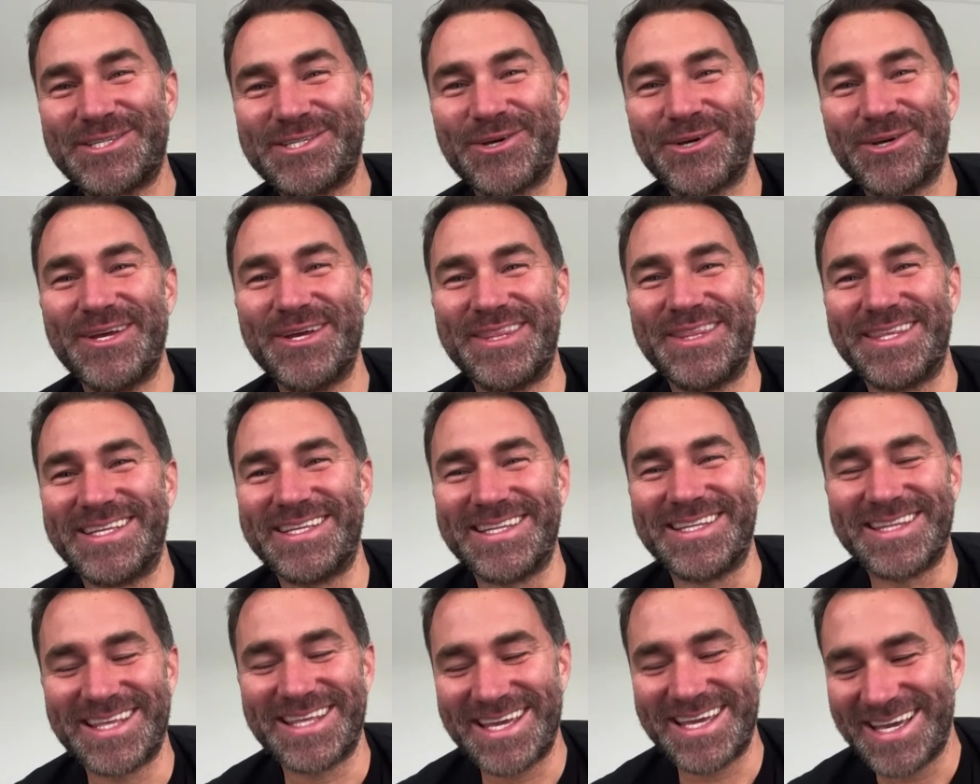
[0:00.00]
during
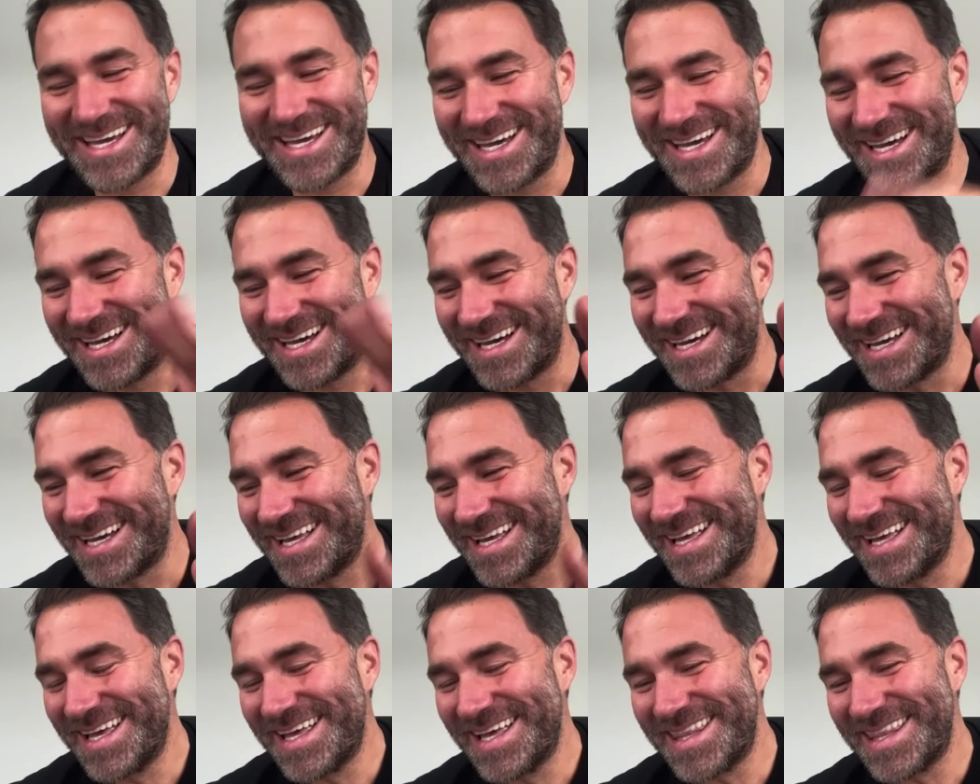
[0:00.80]
the
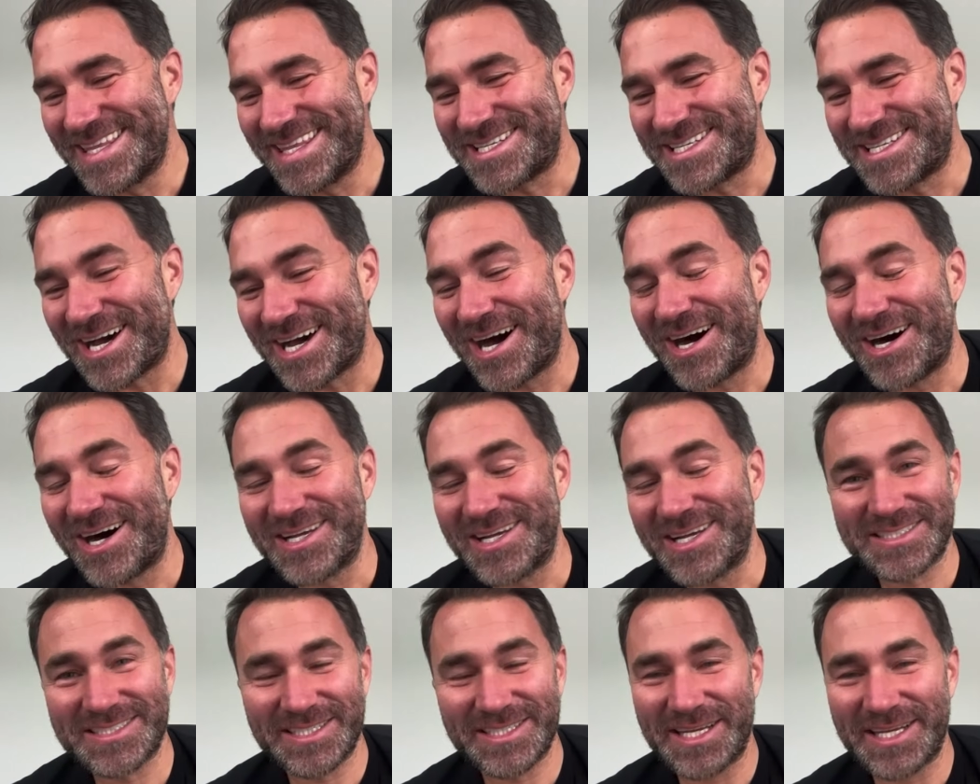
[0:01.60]

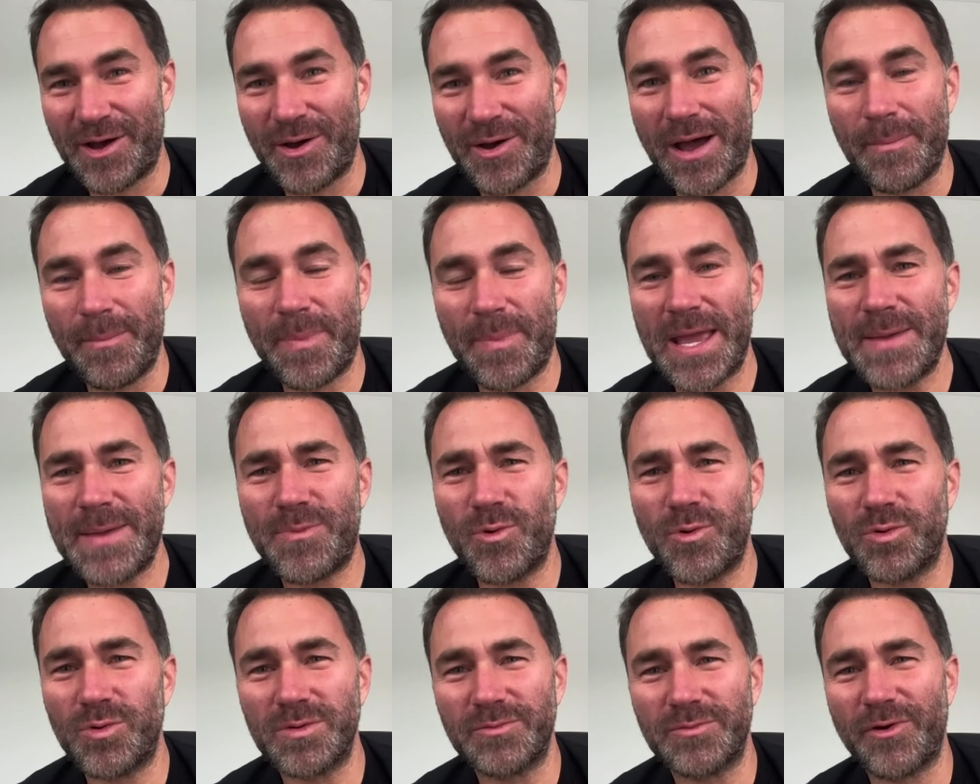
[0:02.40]
darts, you know, and
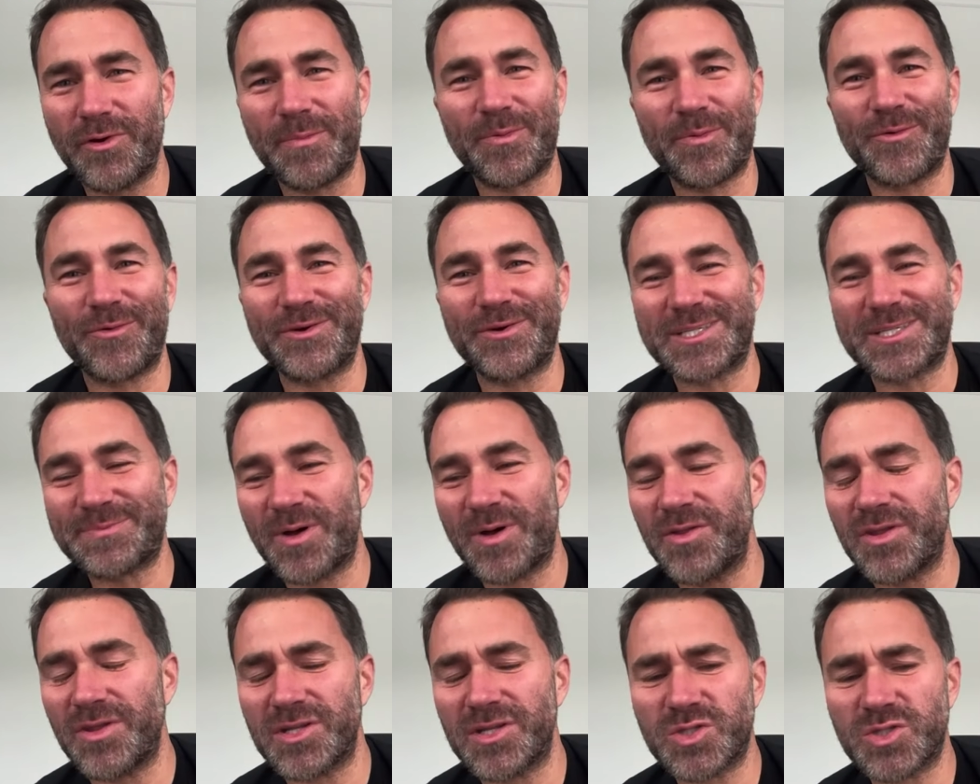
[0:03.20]
people
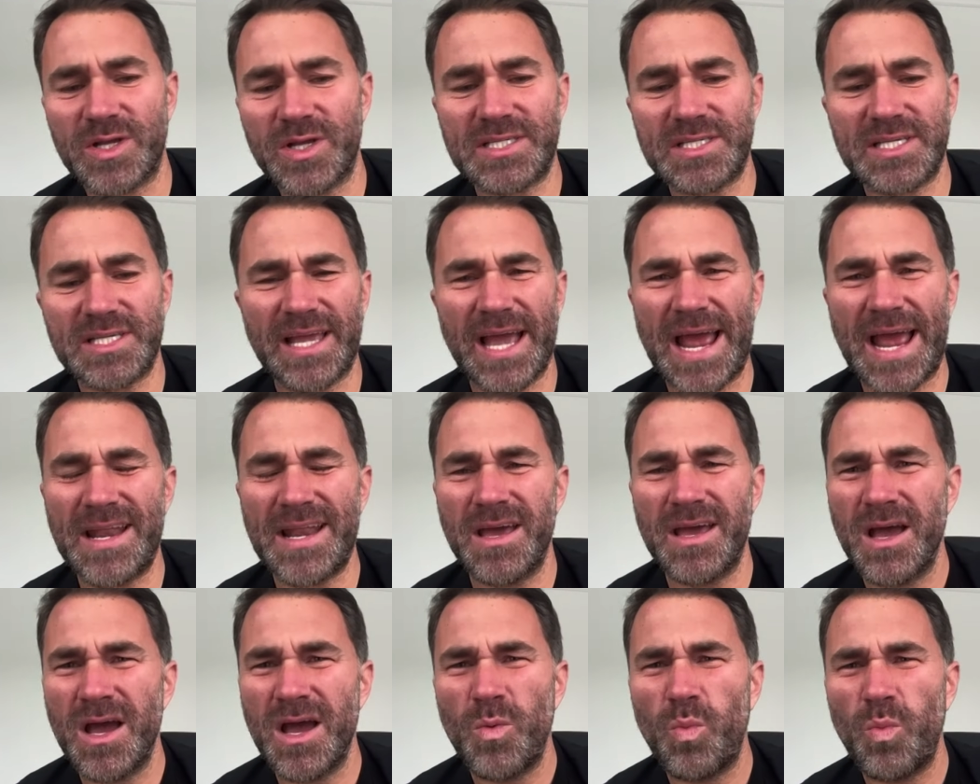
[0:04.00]
respond on Twitter going,
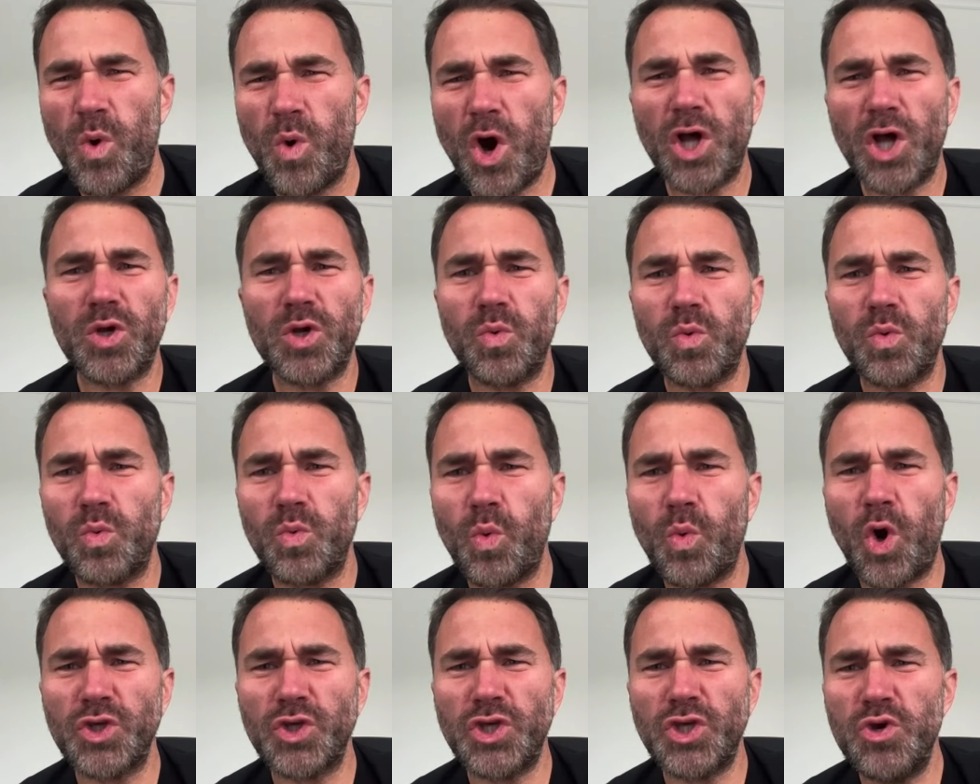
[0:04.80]
"What
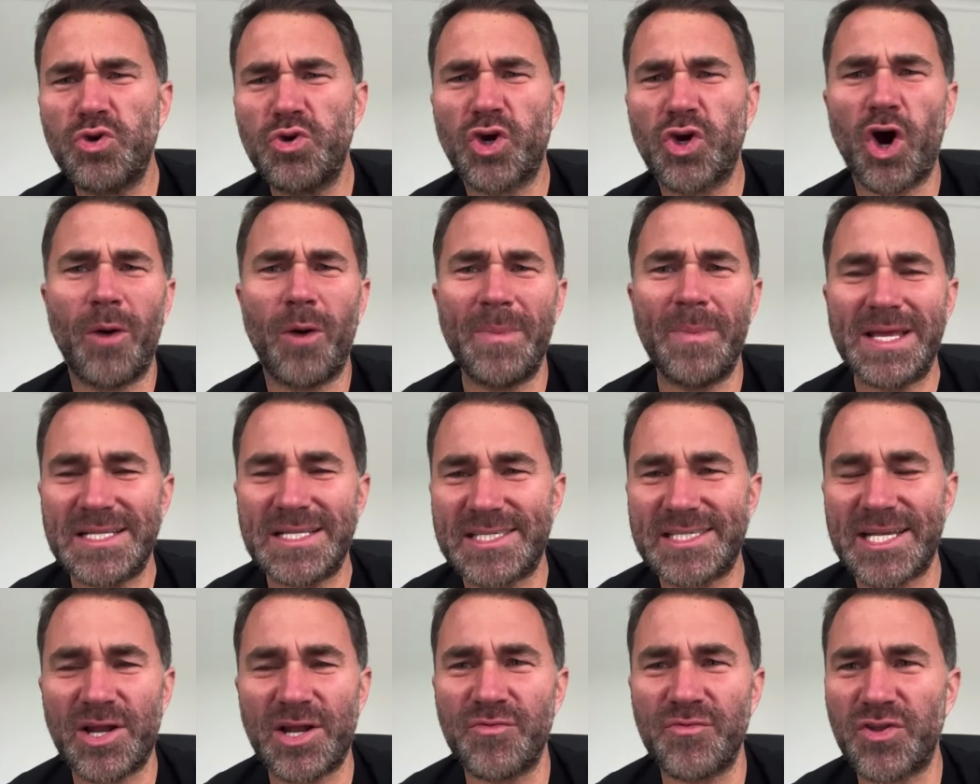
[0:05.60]
are you
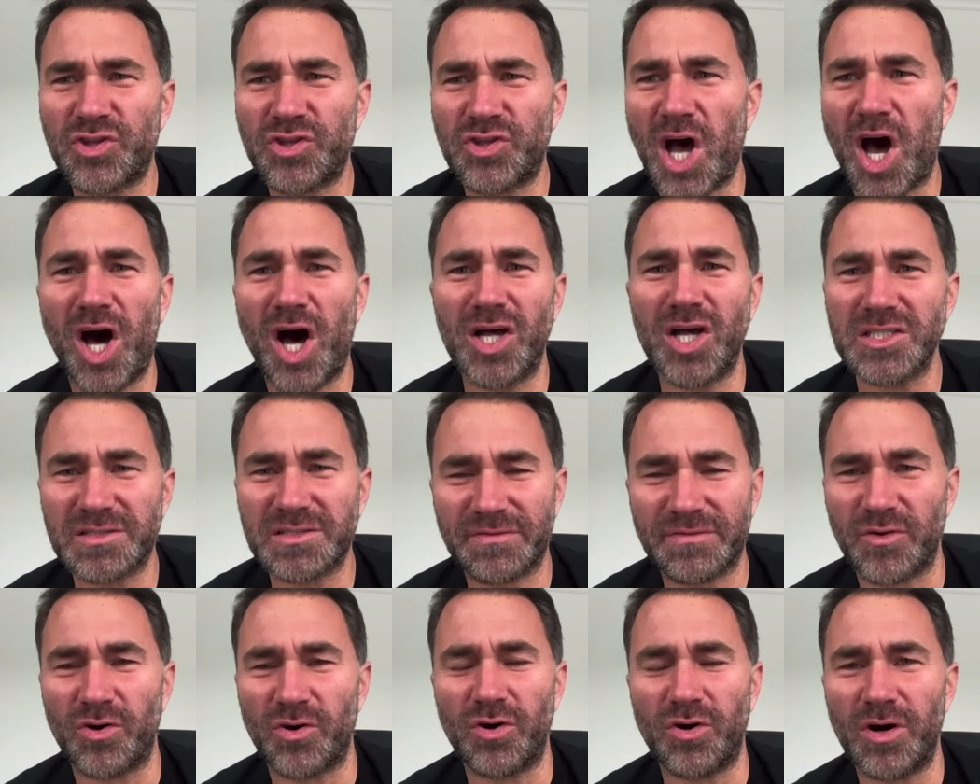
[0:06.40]
commenting on the darts
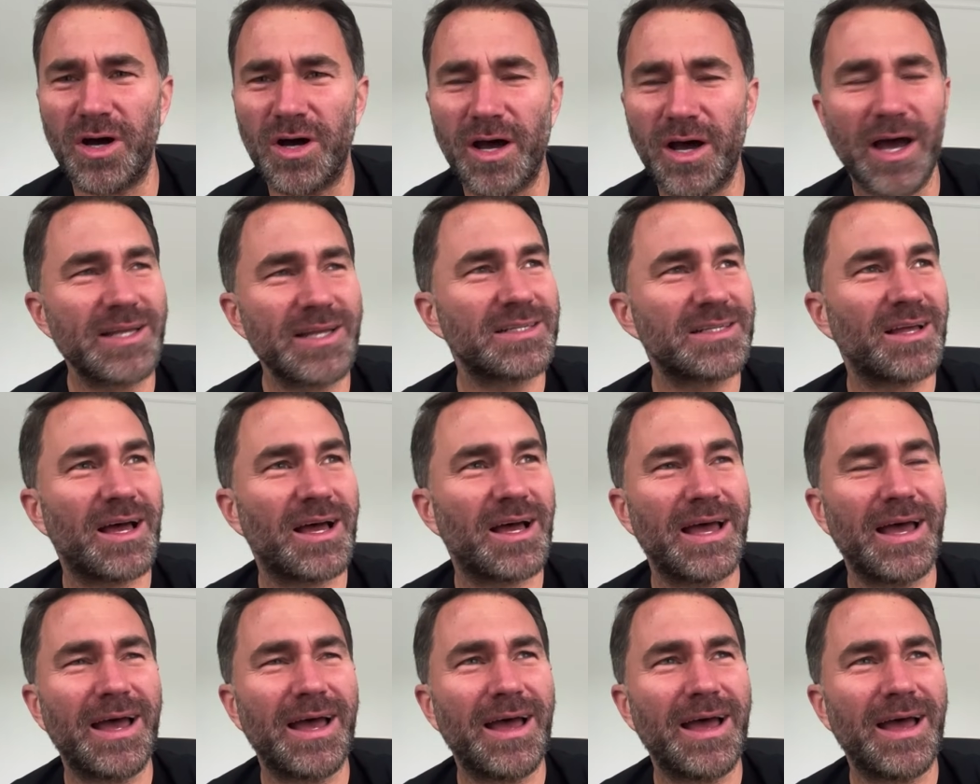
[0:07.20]
for?" It's like,